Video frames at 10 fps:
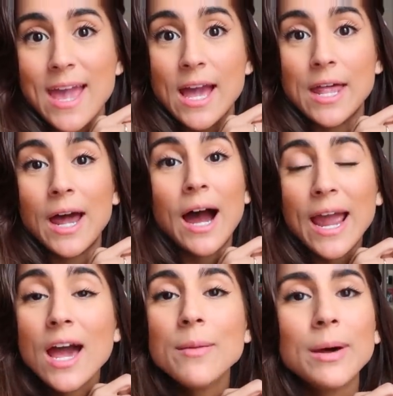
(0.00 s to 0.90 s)
And I
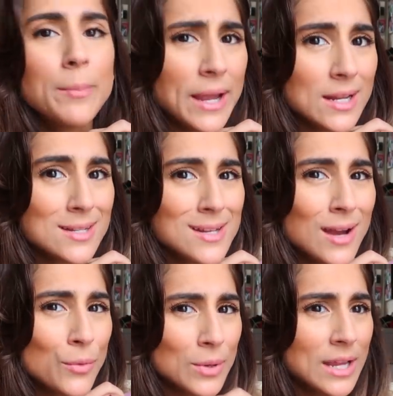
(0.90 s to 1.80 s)
had about a panic
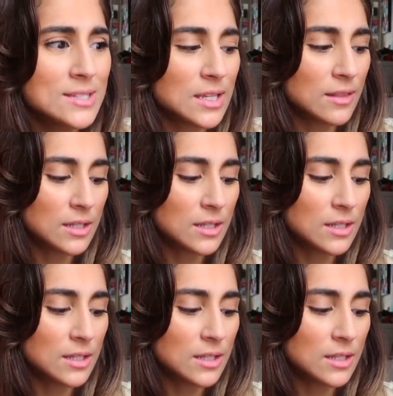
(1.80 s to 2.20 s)
attack when I seen